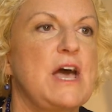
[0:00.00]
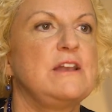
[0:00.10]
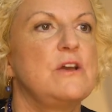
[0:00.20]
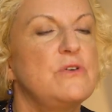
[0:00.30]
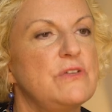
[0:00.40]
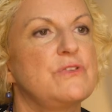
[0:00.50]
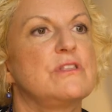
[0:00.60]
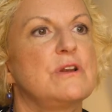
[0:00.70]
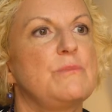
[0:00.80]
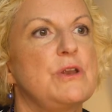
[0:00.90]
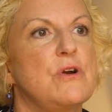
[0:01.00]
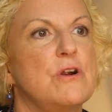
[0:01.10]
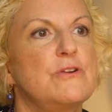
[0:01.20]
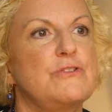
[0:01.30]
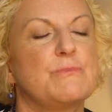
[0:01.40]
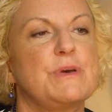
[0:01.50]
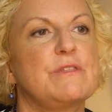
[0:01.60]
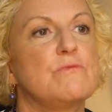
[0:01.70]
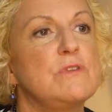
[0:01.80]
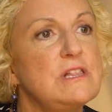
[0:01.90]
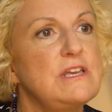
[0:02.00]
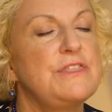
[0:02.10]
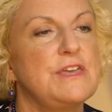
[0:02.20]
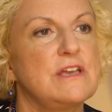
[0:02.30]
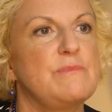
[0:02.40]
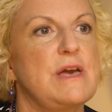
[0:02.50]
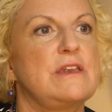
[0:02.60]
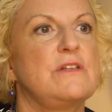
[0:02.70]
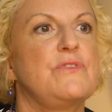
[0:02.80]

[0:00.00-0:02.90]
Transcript: I know that's a little bit harsh, but really think about it.